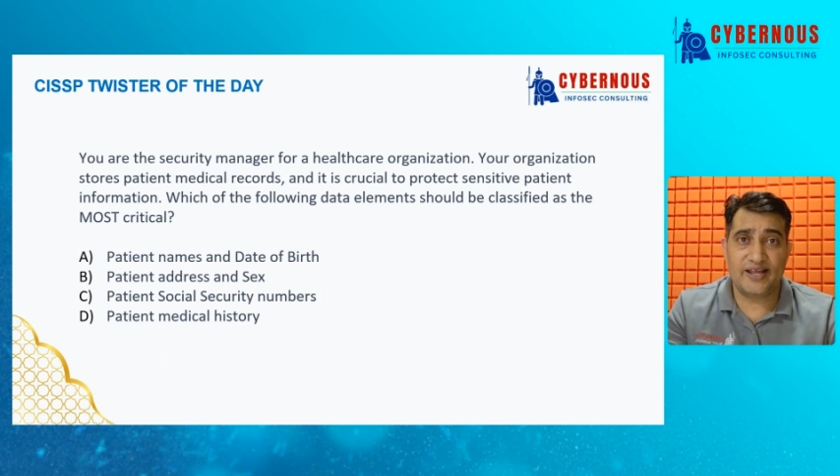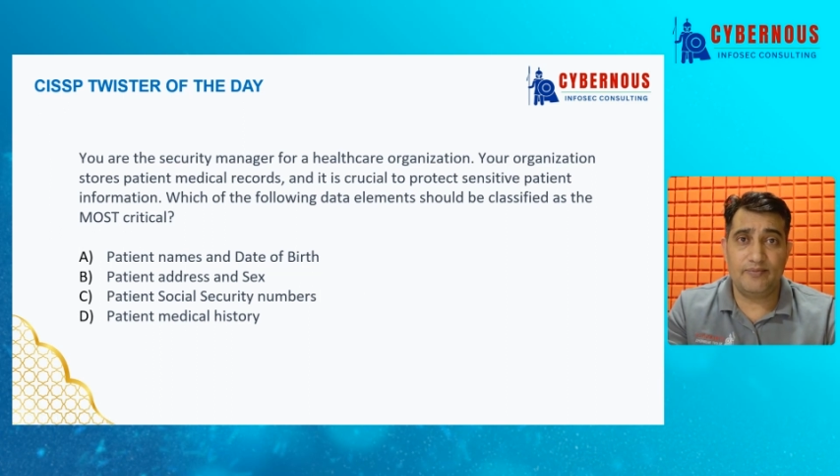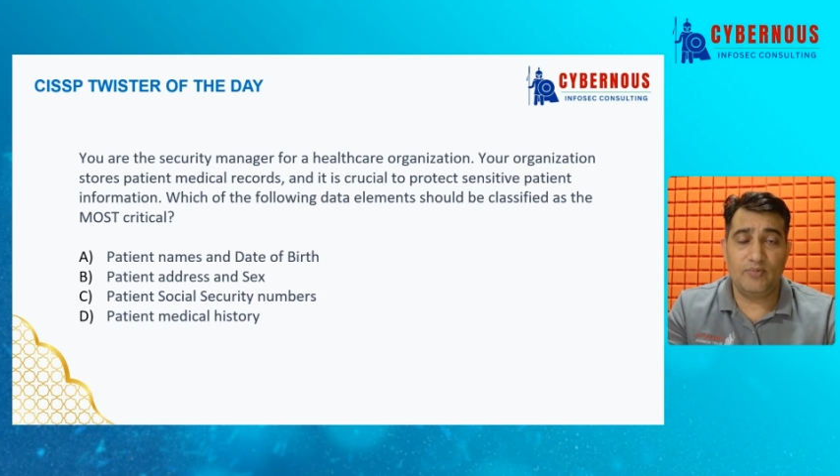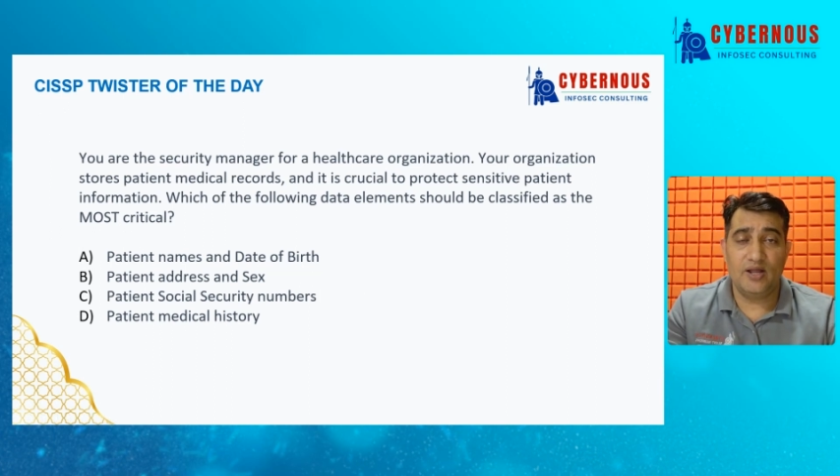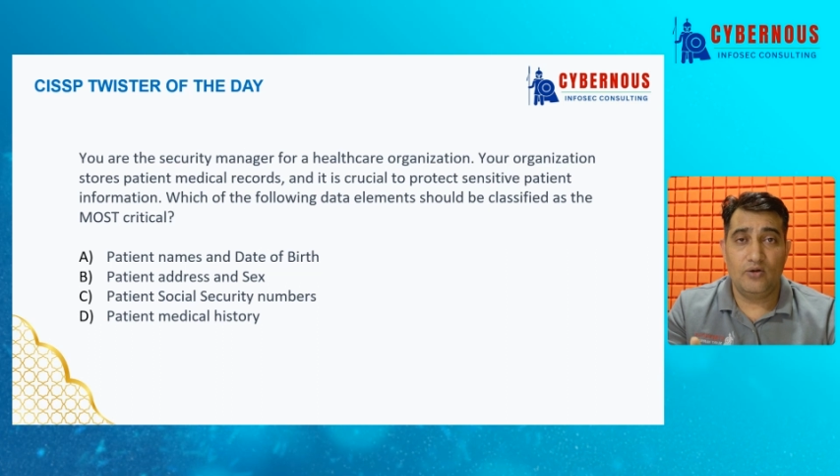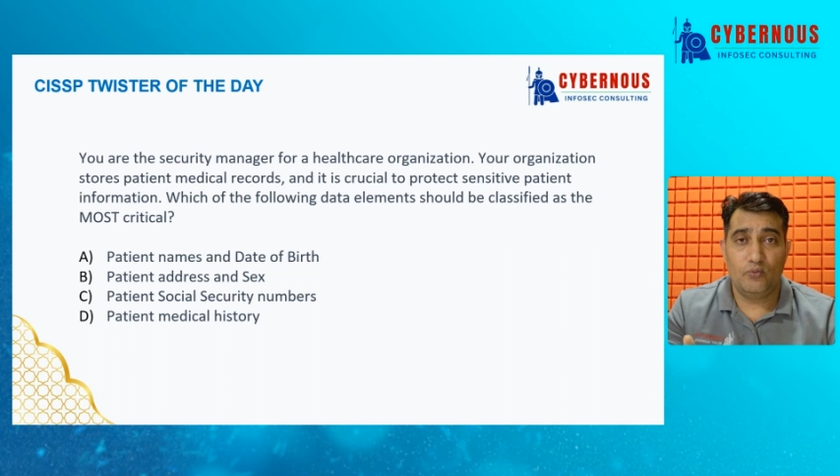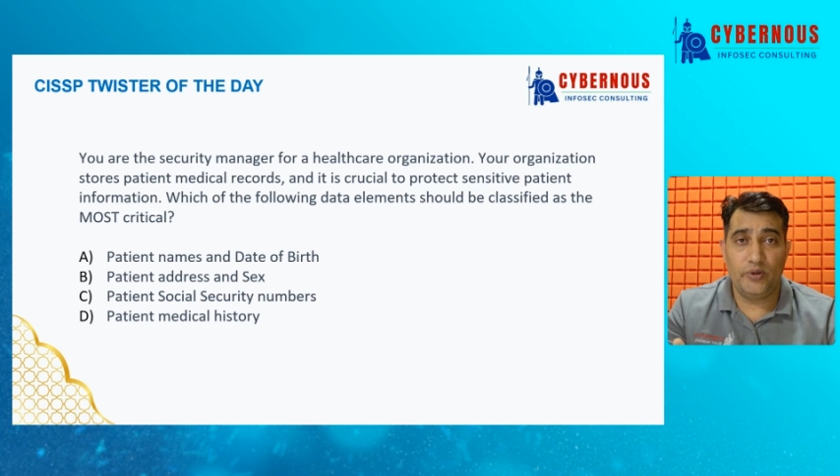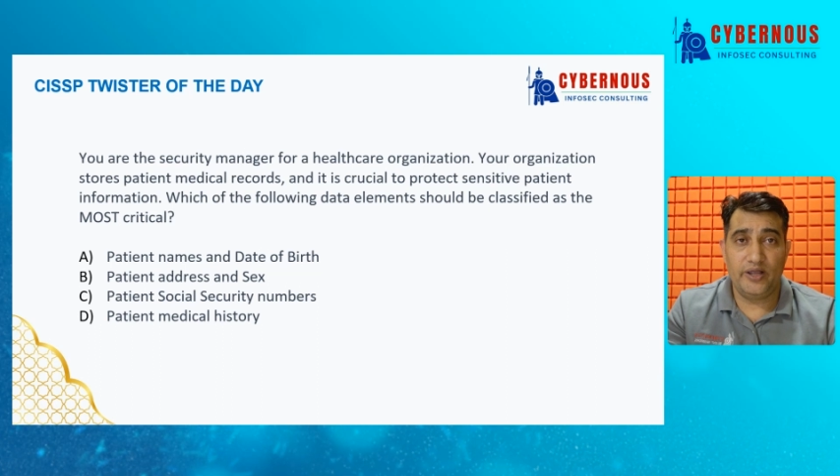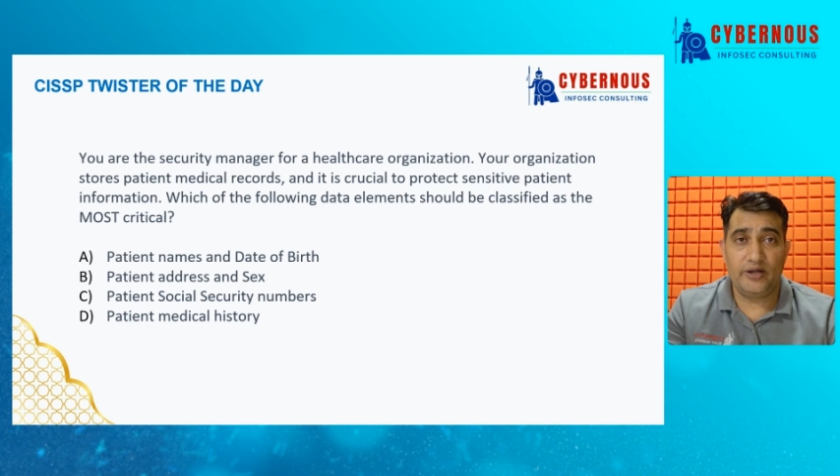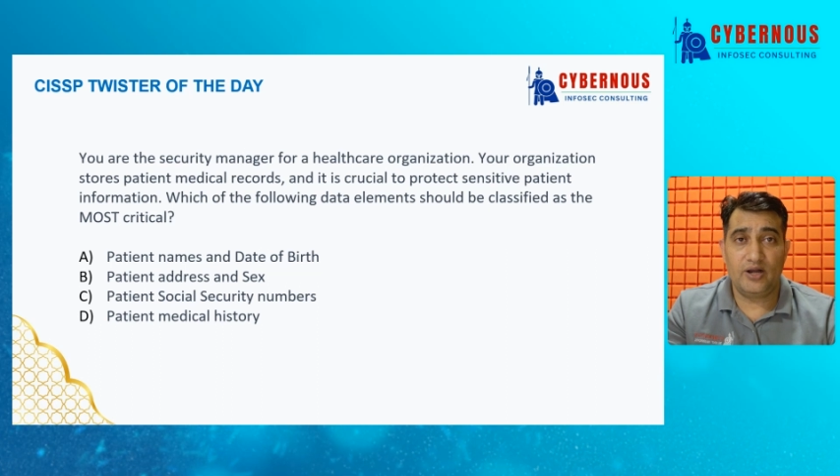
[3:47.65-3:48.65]
very
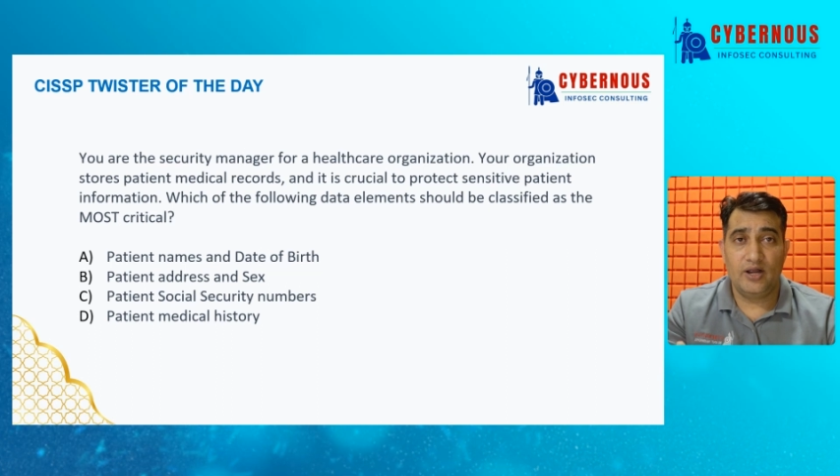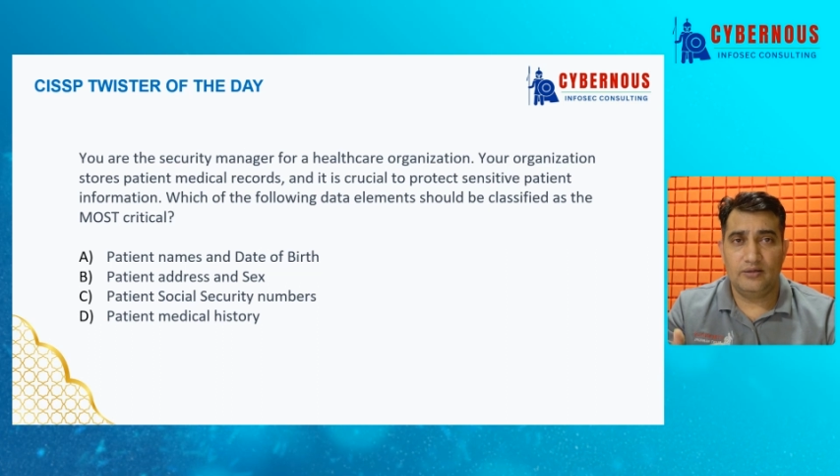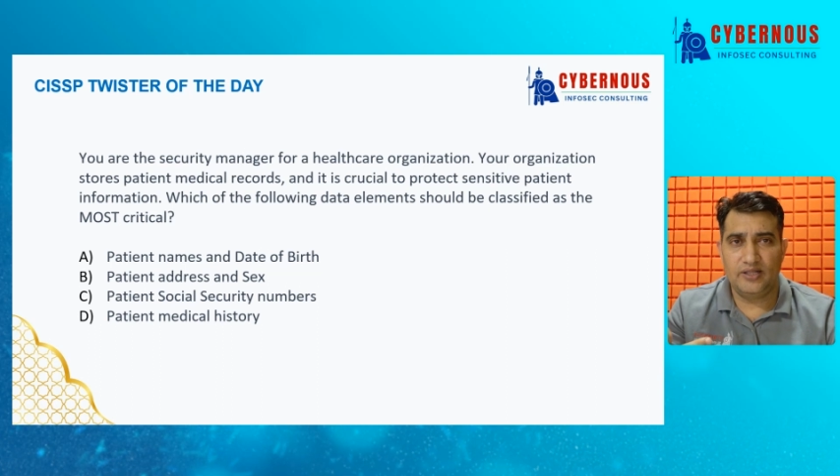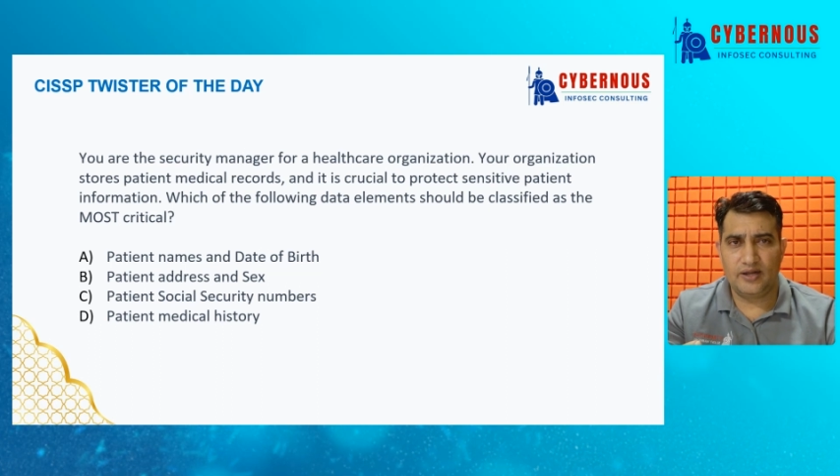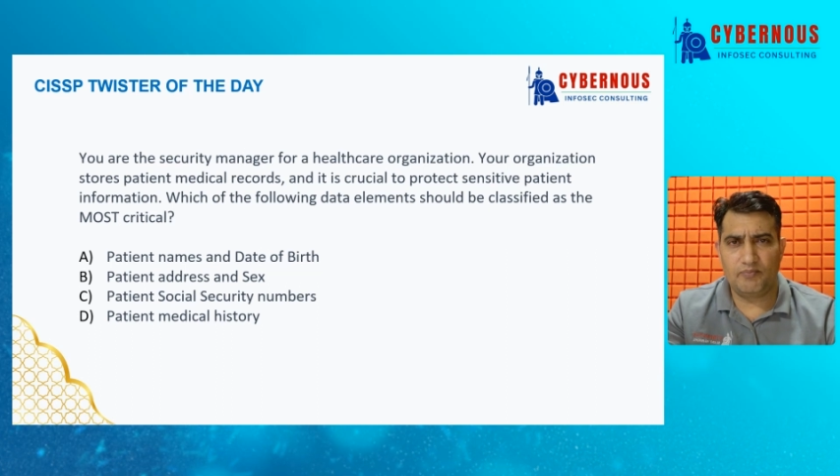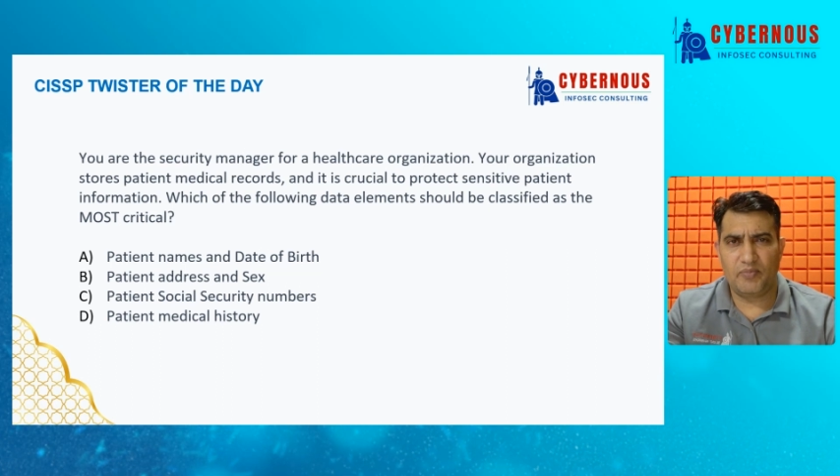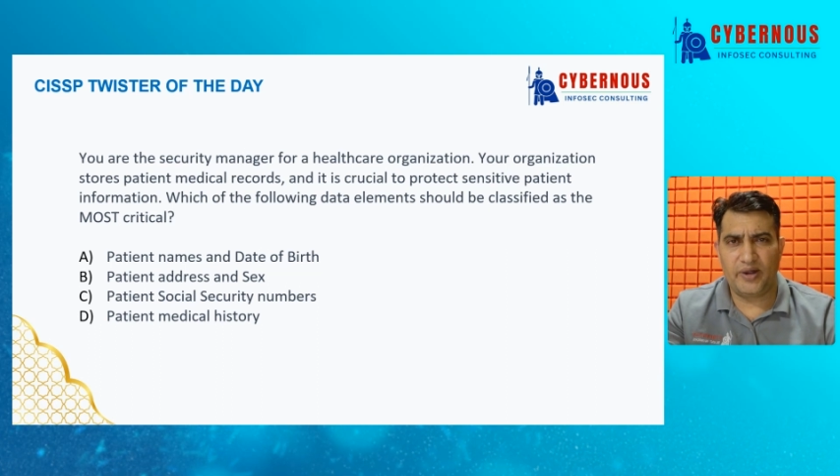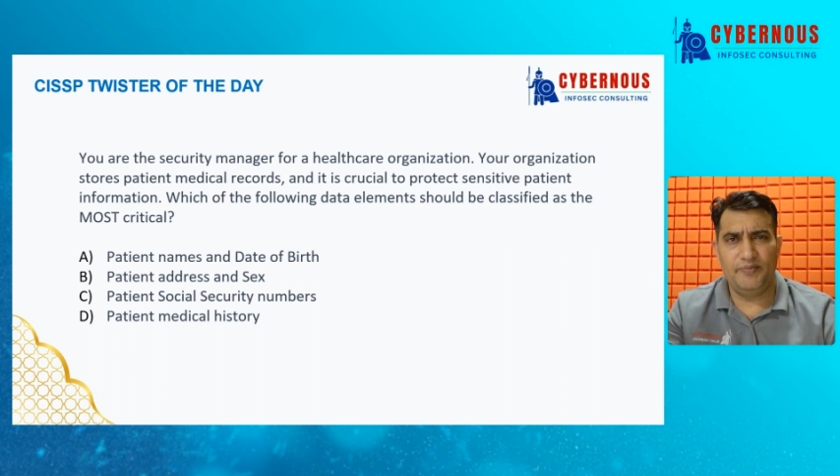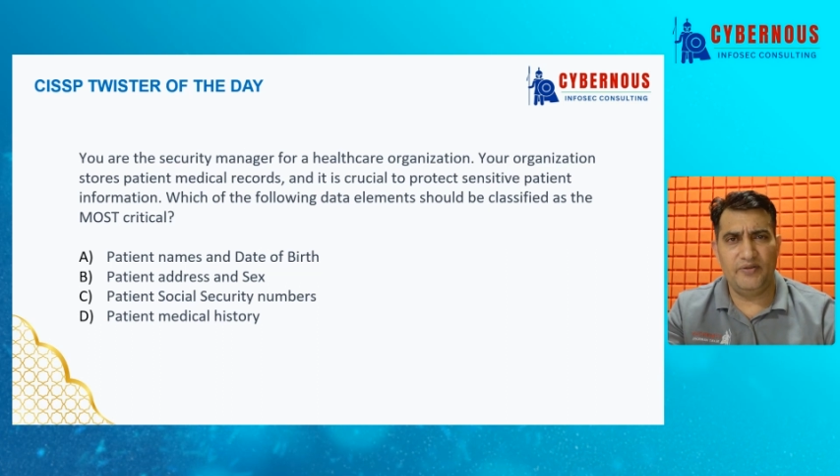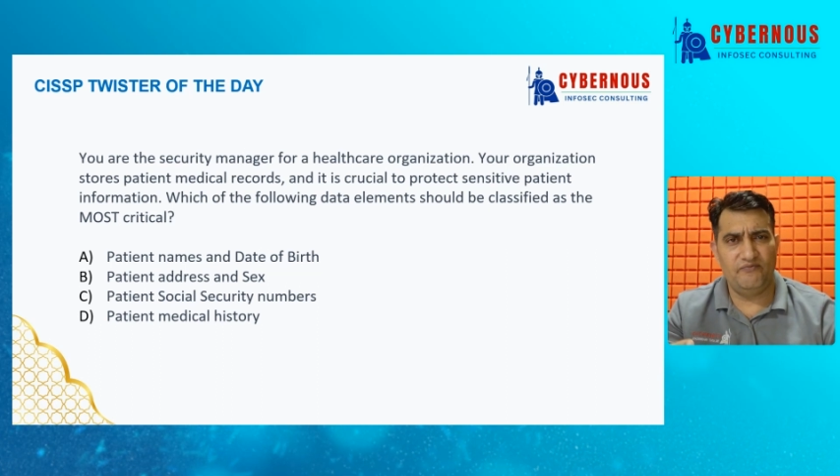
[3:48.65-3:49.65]
close
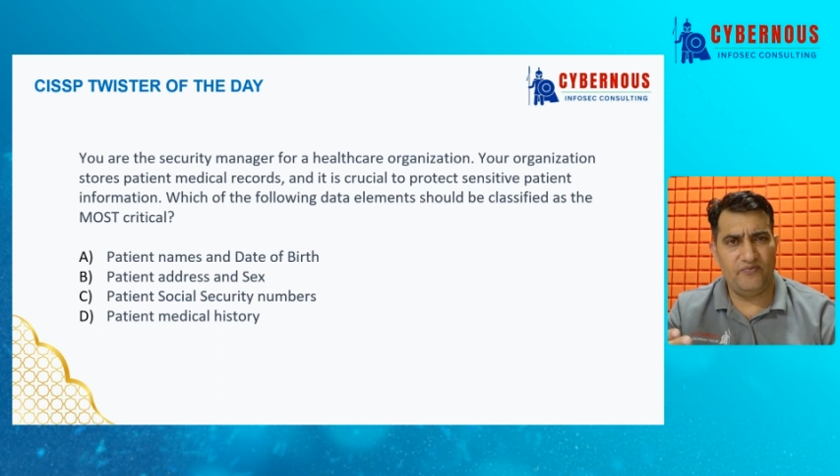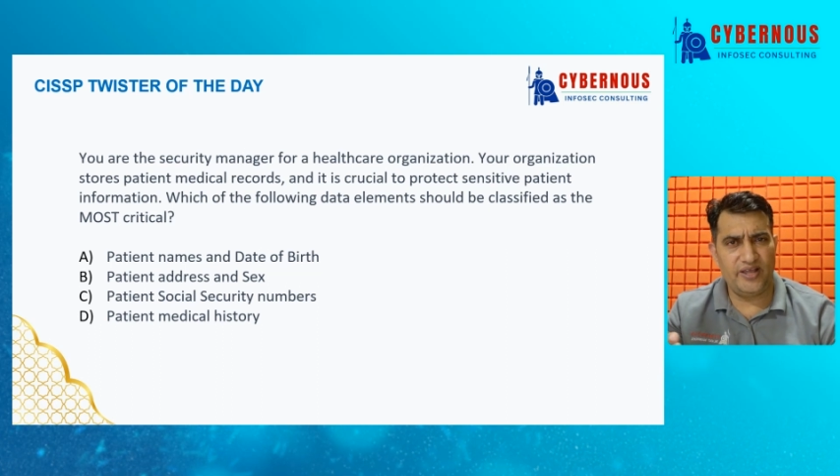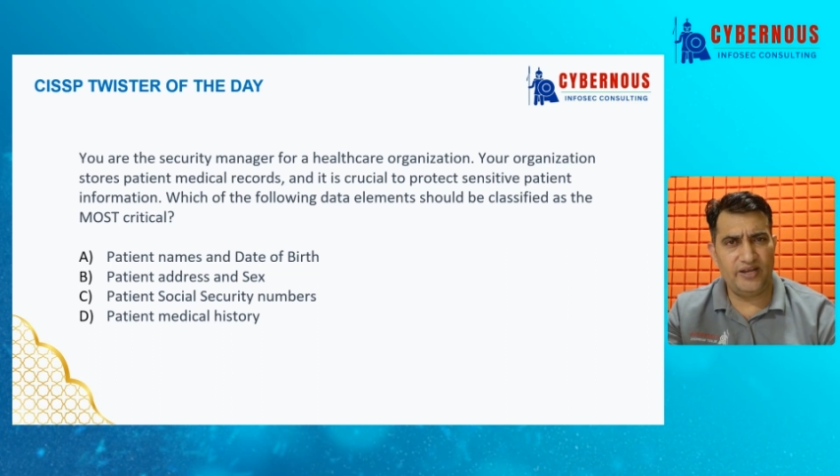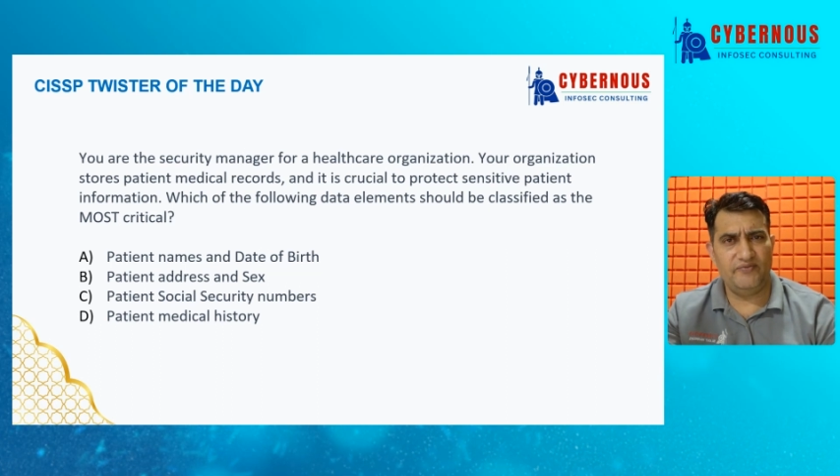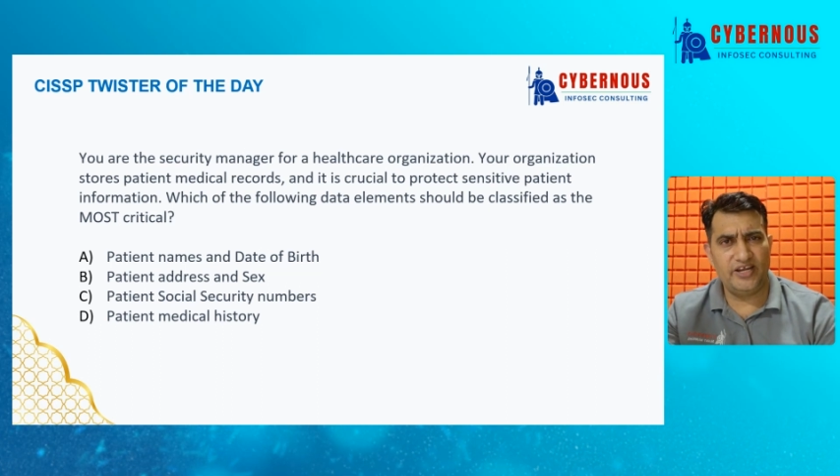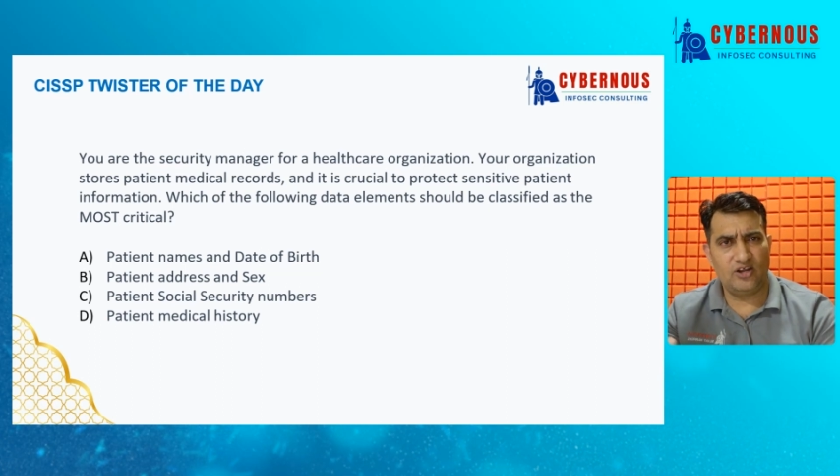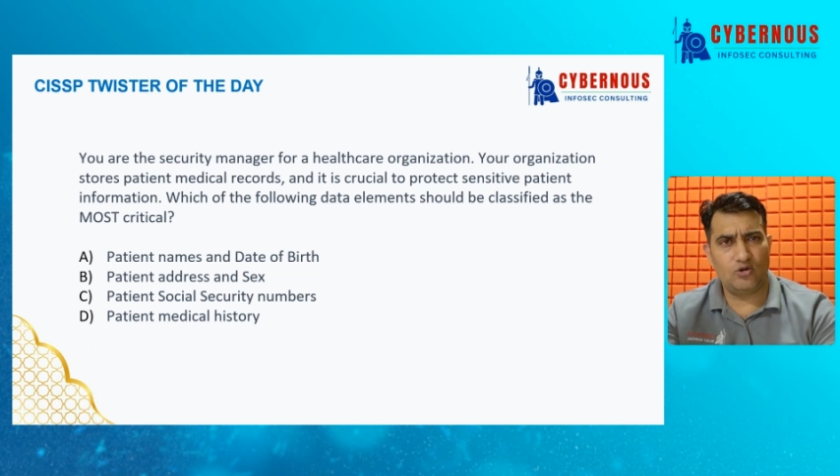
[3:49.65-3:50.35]
options, and